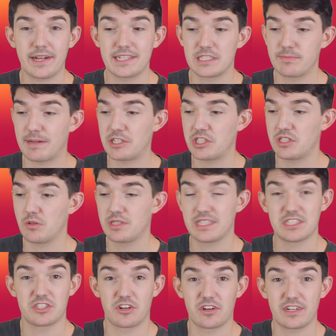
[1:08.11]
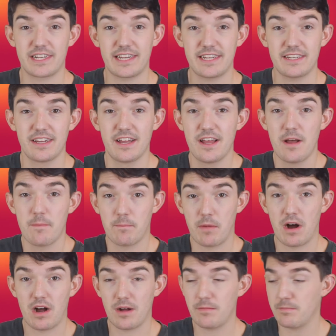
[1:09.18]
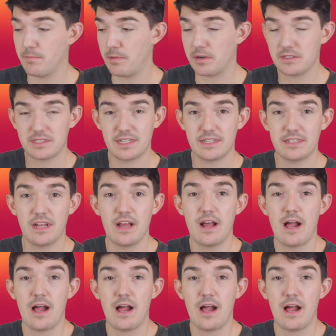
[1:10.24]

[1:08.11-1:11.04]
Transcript: especially with the surrogate mom person.